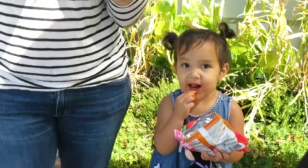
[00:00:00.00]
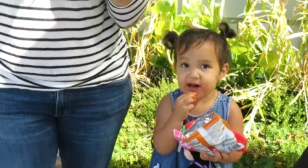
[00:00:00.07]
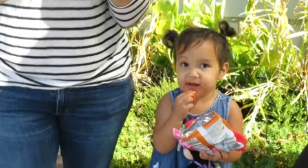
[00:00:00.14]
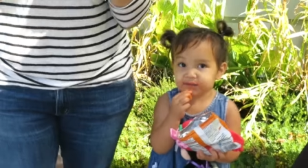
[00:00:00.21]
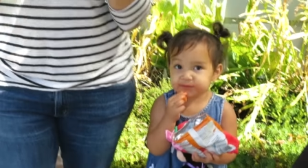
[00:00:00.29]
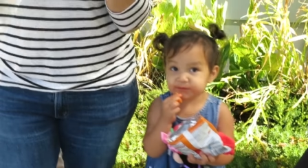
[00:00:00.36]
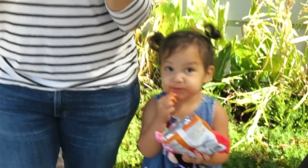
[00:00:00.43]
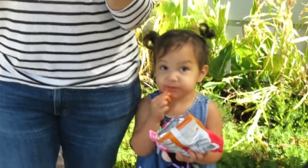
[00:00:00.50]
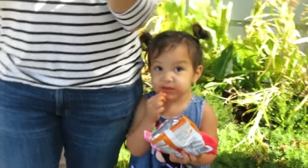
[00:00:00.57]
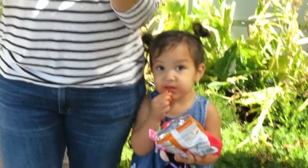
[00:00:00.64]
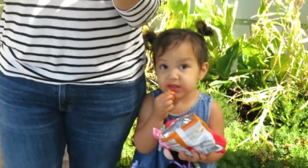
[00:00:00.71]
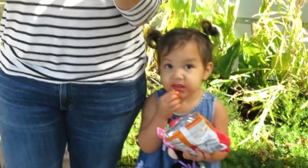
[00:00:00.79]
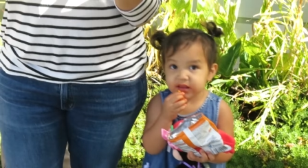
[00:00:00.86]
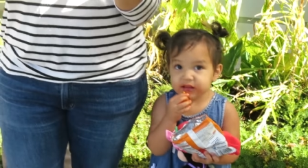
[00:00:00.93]
Have you licked
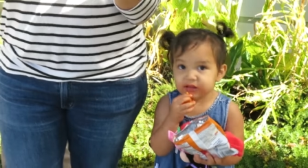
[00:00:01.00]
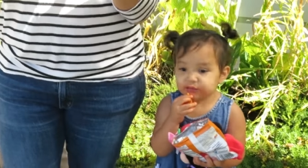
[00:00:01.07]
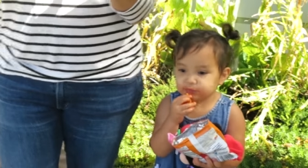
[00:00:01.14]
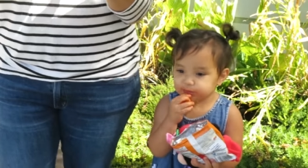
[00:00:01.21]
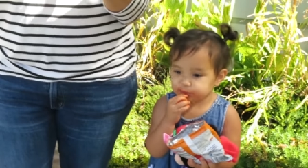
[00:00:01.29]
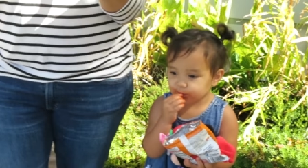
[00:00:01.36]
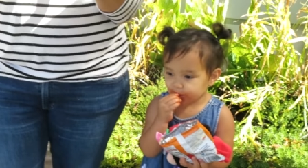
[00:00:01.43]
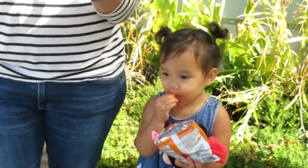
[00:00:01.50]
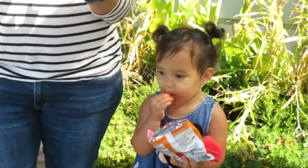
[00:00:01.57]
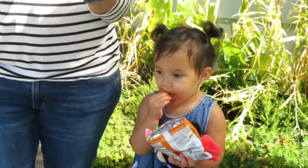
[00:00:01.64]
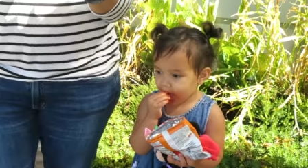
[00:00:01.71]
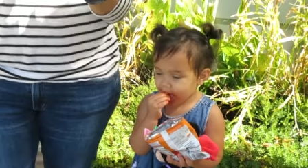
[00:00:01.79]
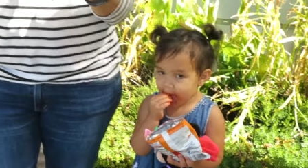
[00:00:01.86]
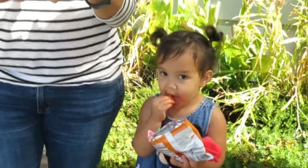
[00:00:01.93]
off all the cheese
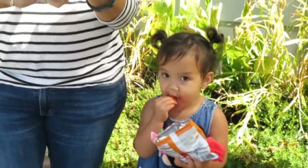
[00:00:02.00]
yet?